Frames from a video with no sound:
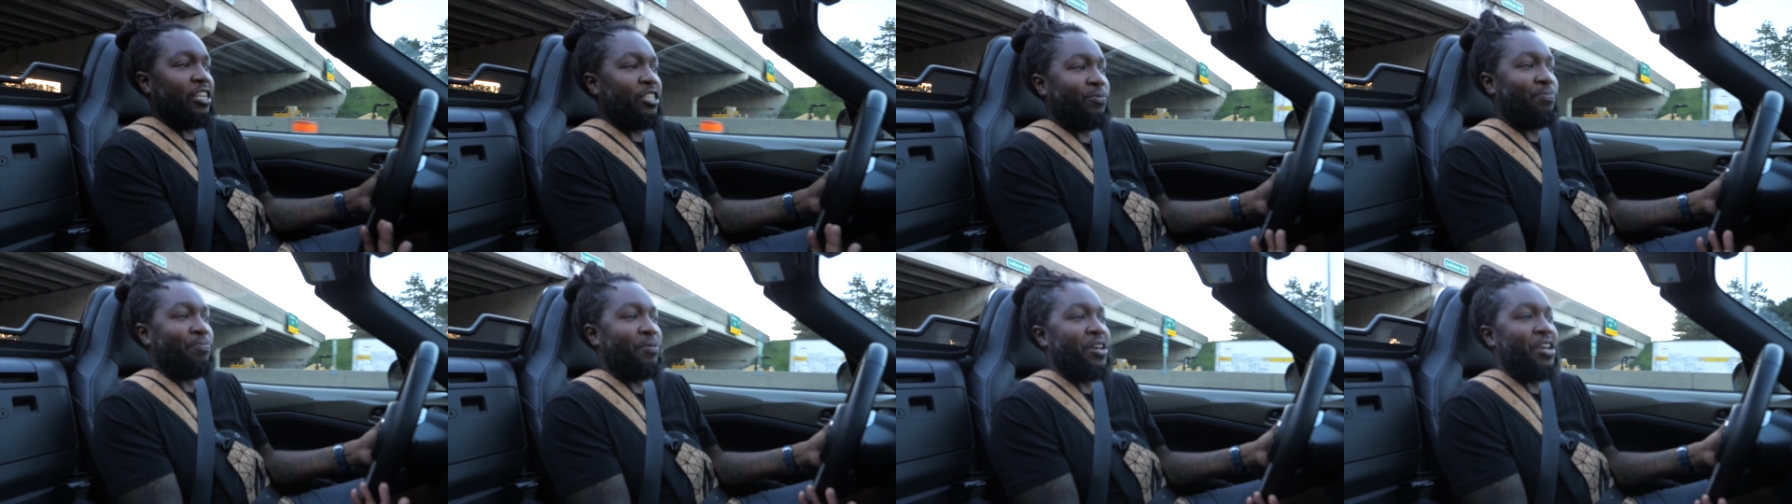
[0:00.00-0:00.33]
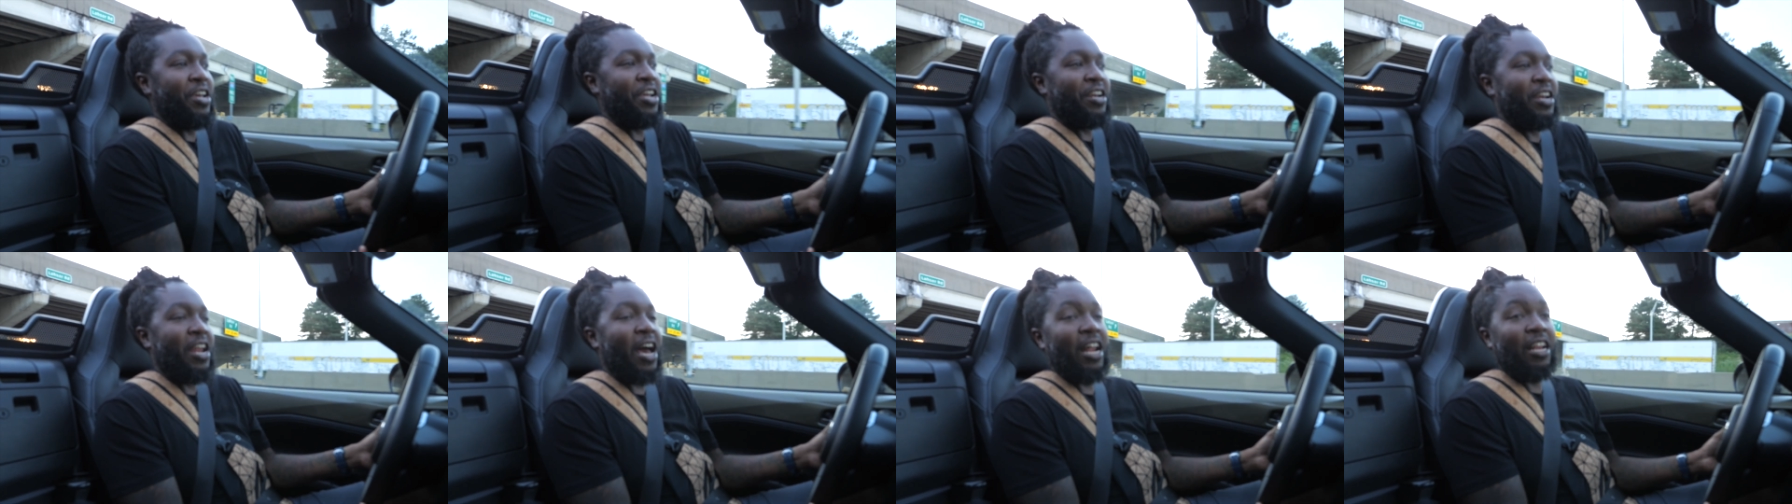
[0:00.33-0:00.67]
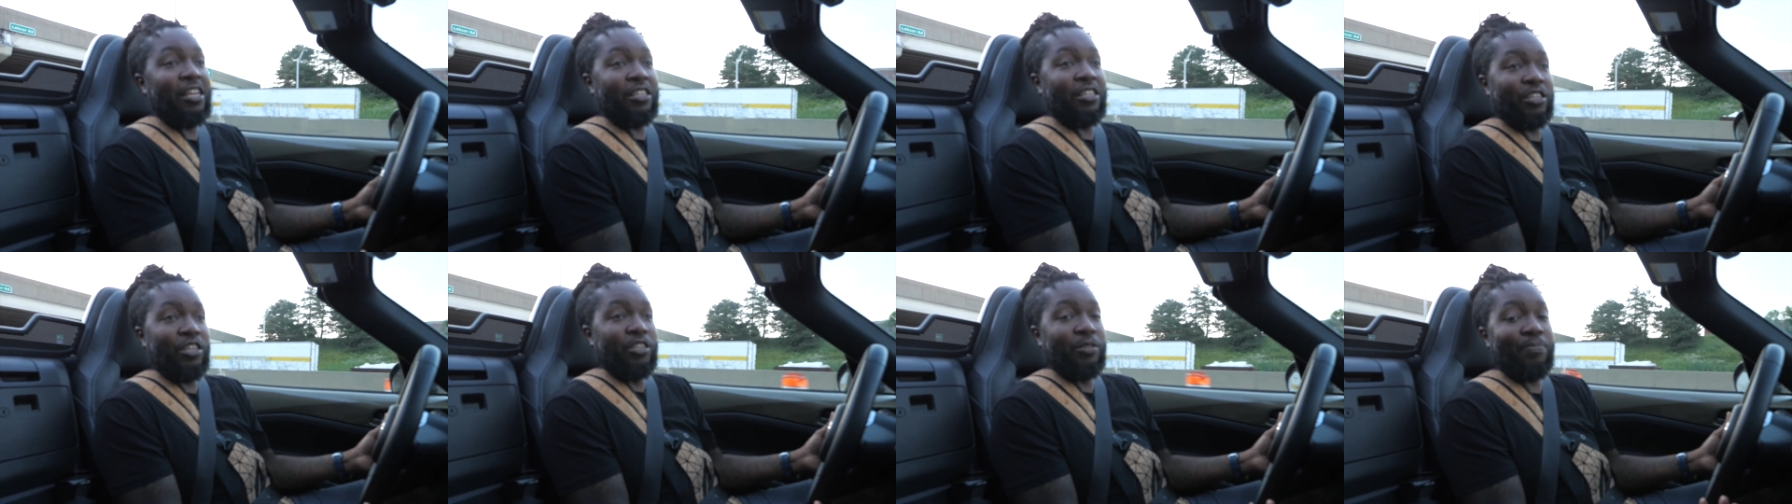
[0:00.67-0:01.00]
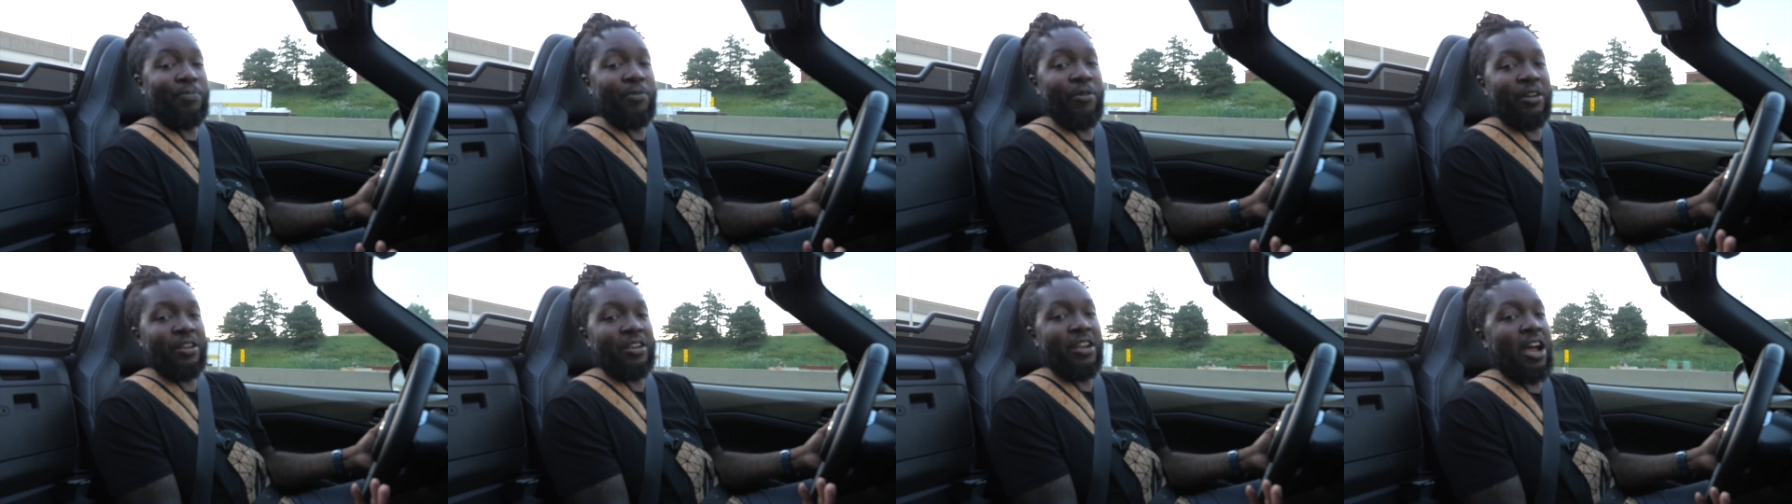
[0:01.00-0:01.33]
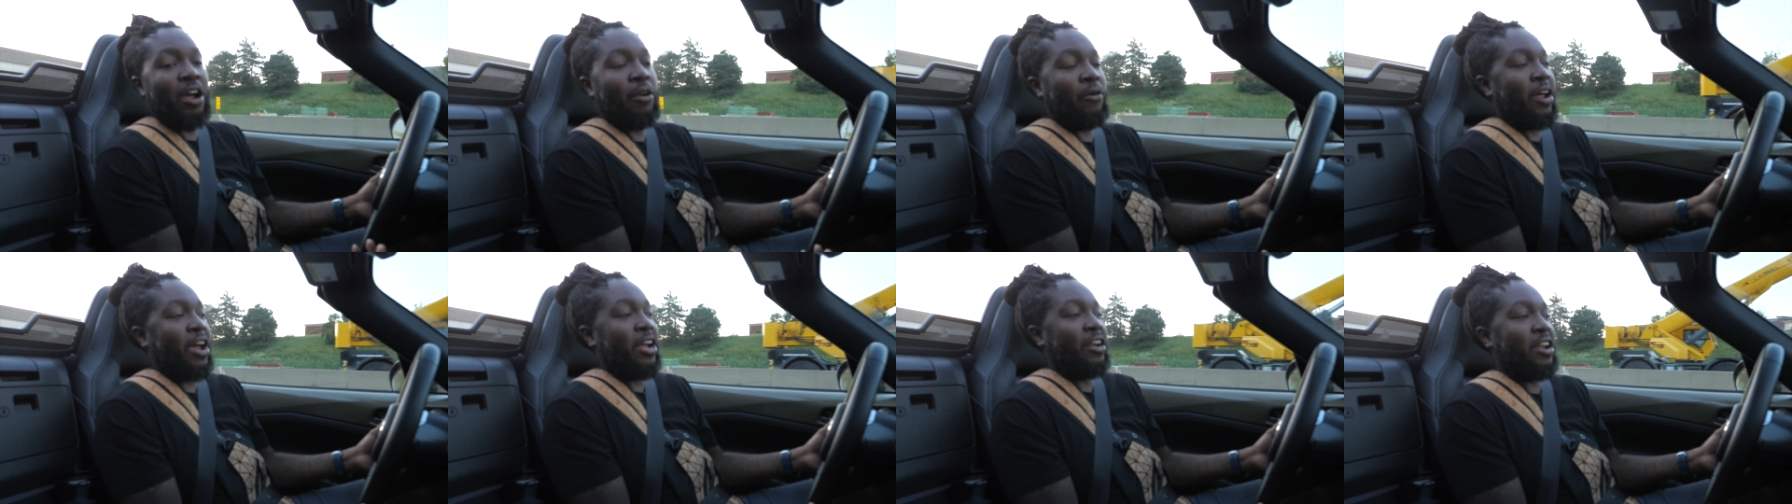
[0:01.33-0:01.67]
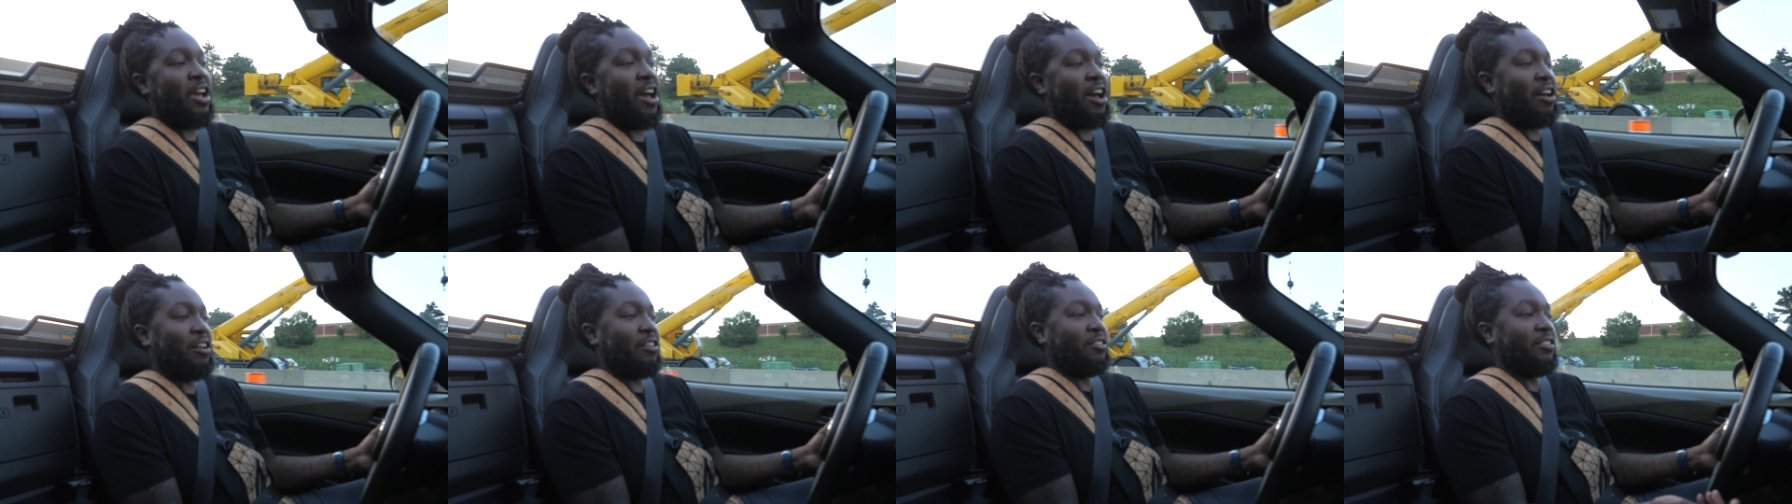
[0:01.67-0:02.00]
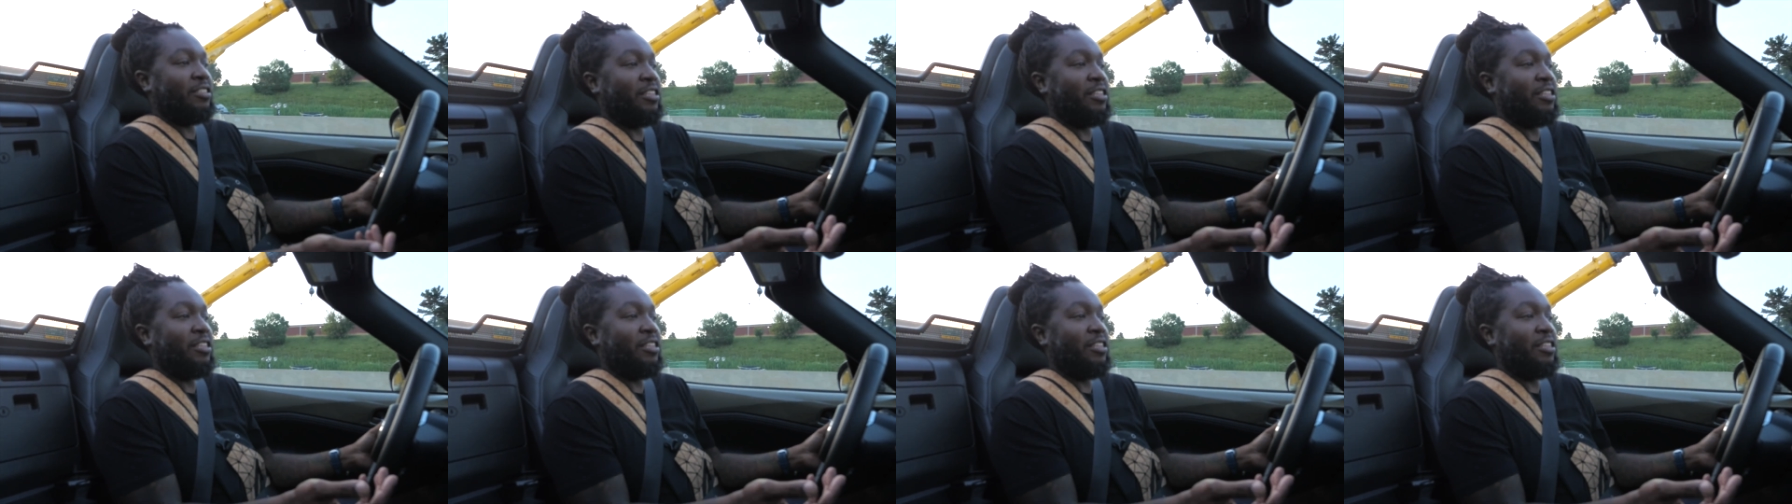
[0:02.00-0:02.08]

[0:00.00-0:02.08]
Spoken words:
of speed. Not at this point, not right now.